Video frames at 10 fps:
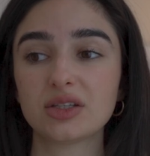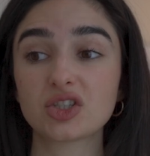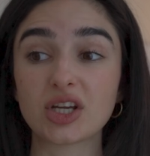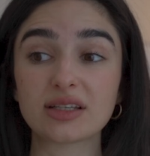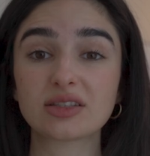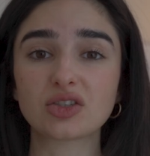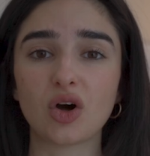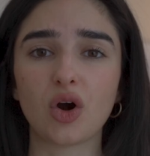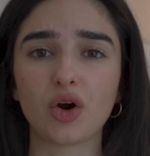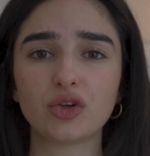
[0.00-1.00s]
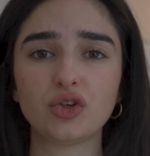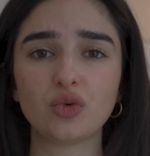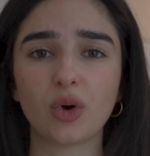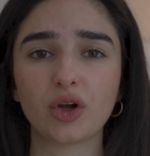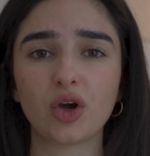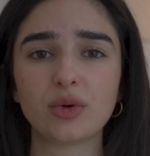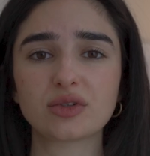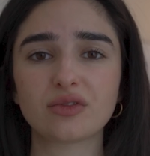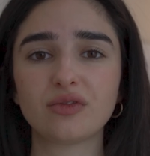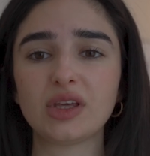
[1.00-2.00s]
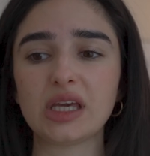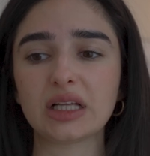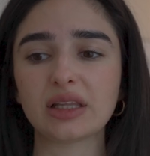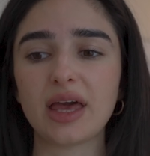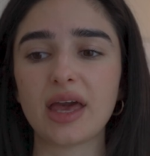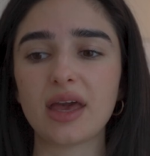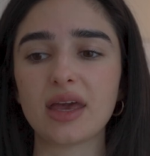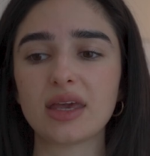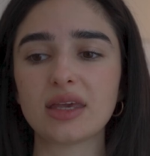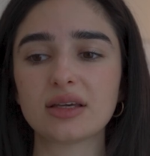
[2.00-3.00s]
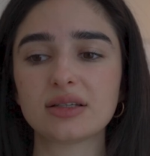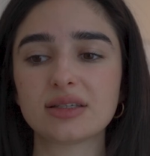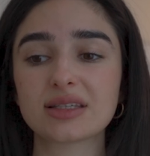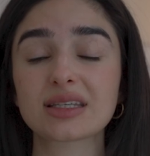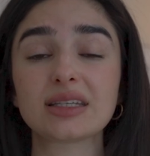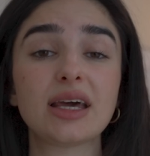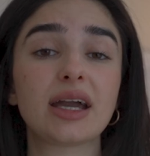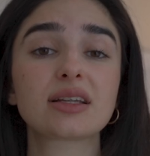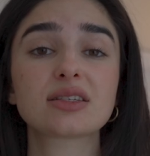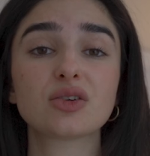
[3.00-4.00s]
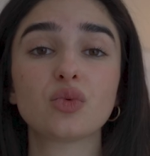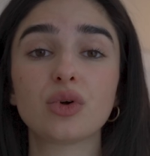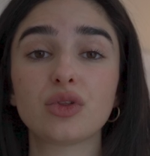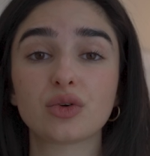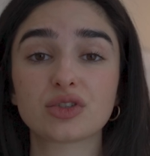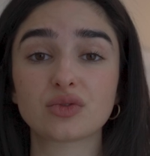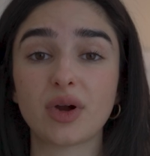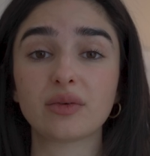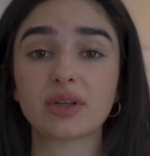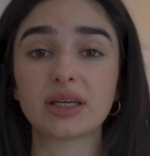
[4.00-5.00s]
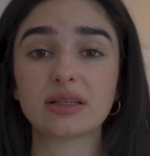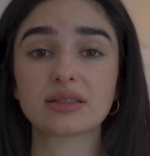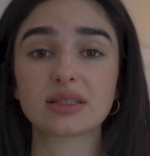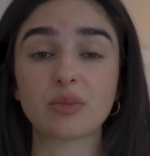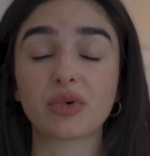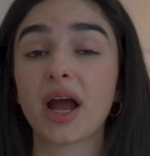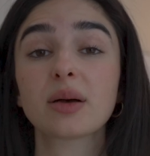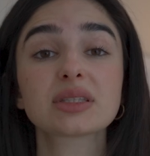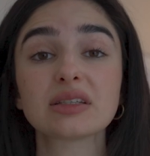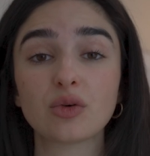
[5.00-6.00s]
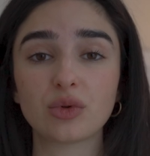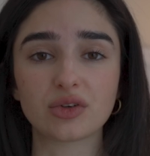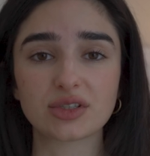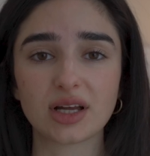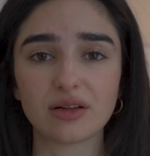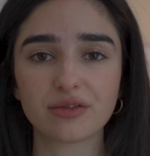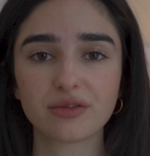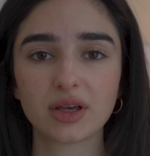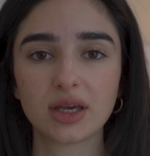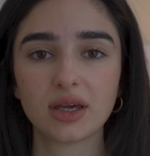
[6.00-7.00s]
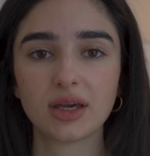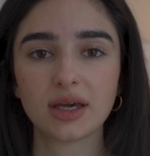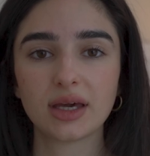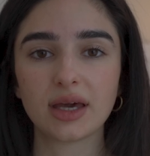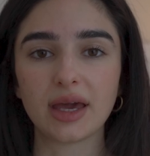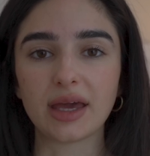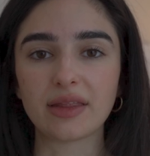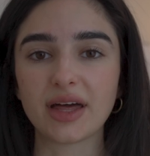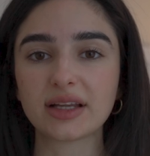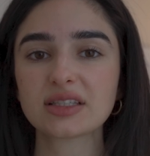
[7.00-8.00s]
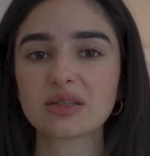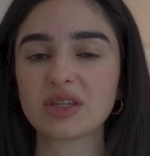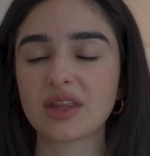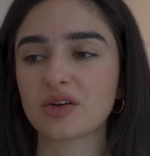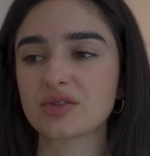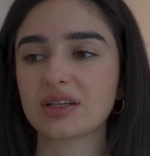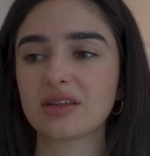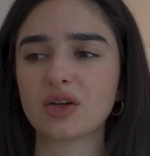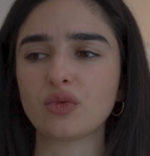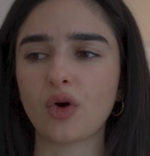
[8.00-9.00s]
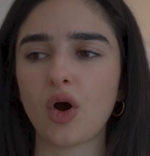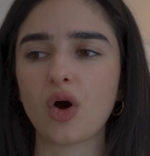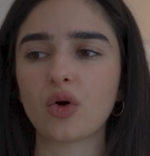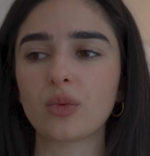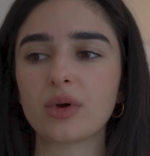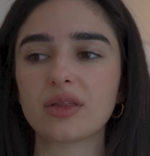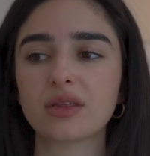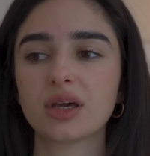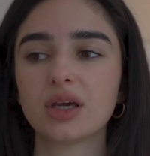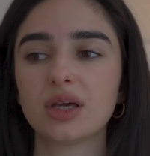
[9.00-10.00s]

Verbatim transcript: chances are you are going to feel a disconnect with your surroundings and perhaps even with yourself. And that doesn't mean that there's anything wrong with